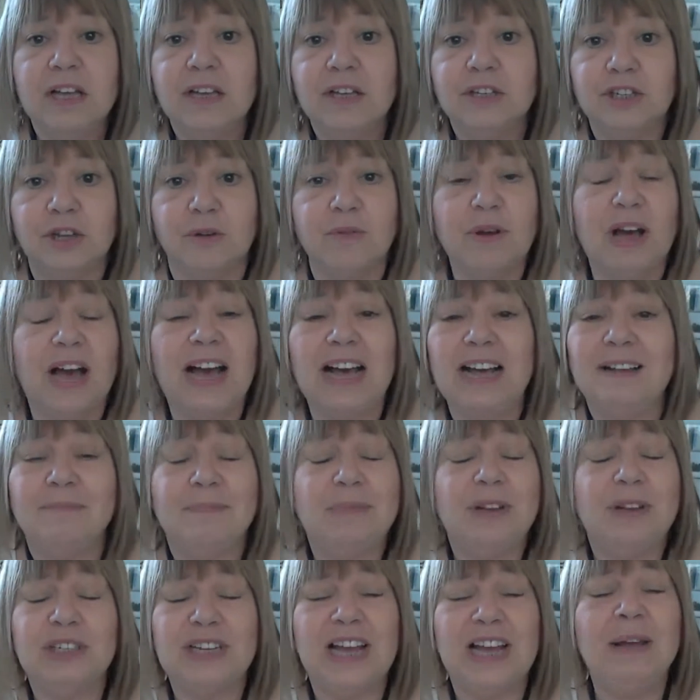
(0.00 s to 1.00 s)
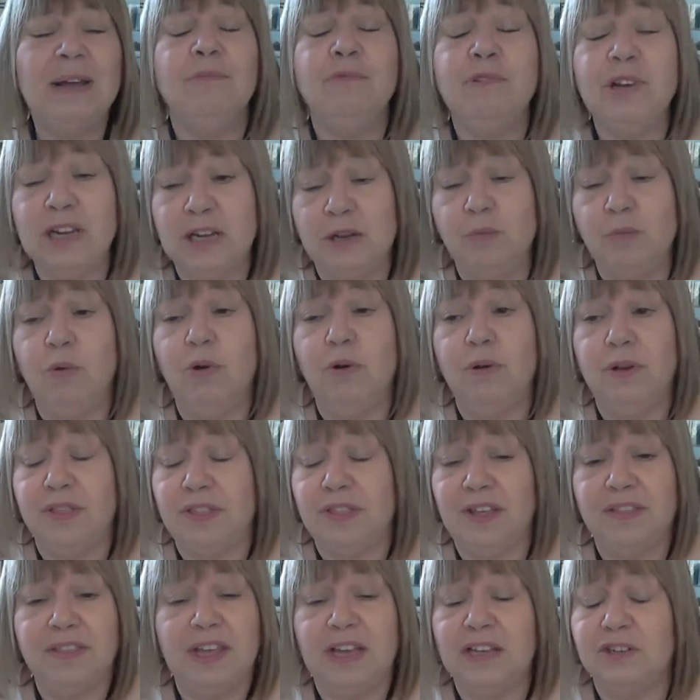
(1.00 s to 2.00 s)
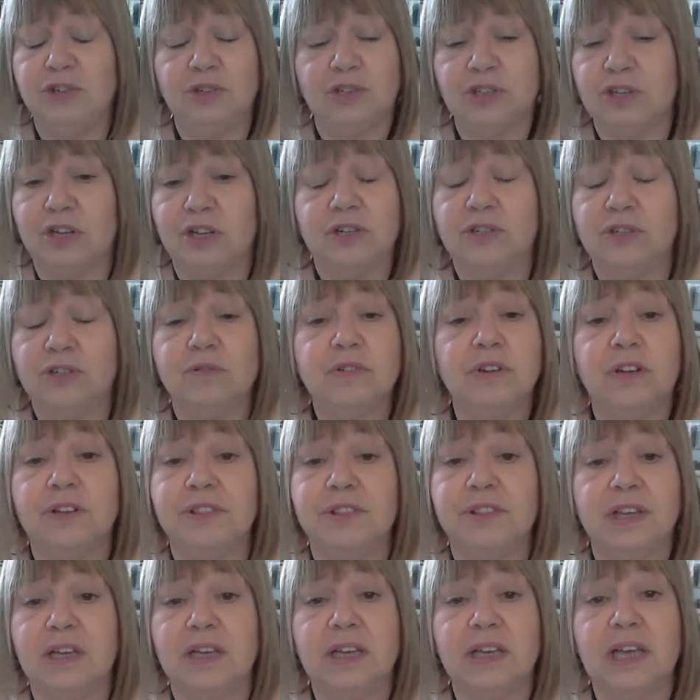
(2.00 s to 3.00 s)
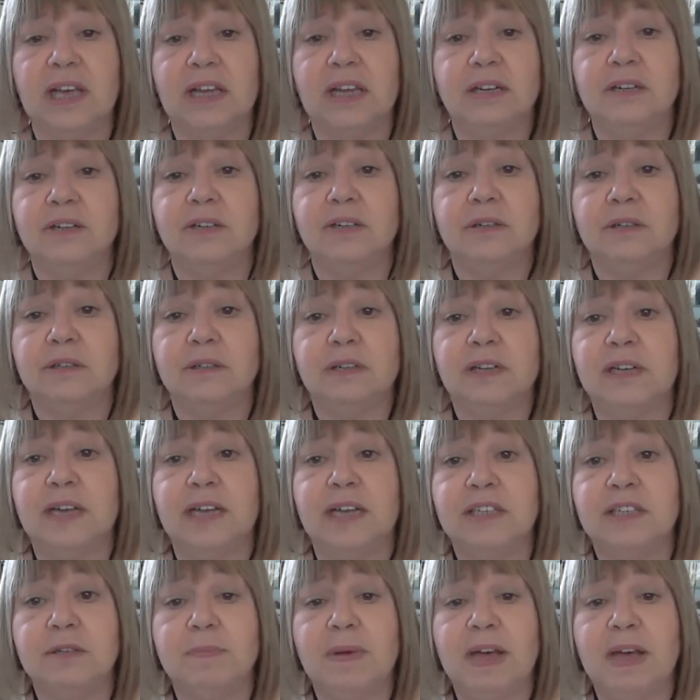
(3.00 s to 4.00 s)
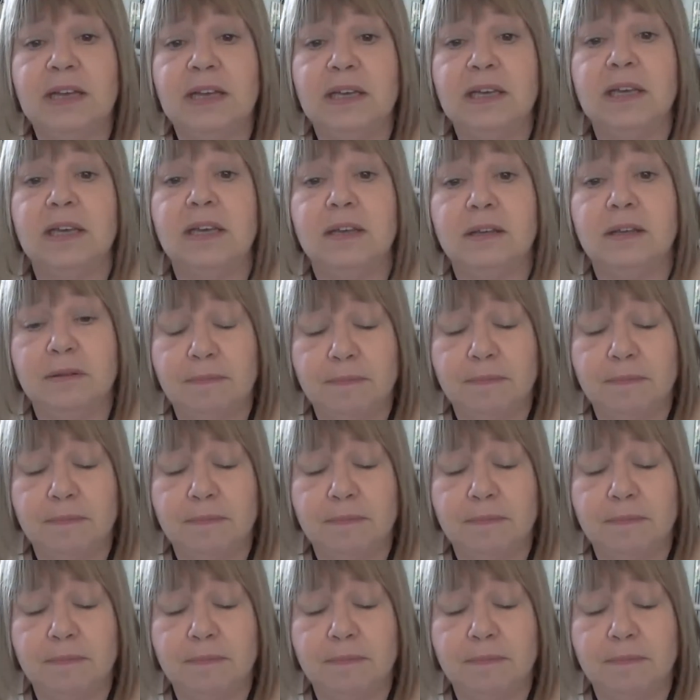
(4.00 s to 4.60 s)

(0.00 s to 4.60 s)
So because I'm really worried that they're just going to do nothing in Canada against MindGeek.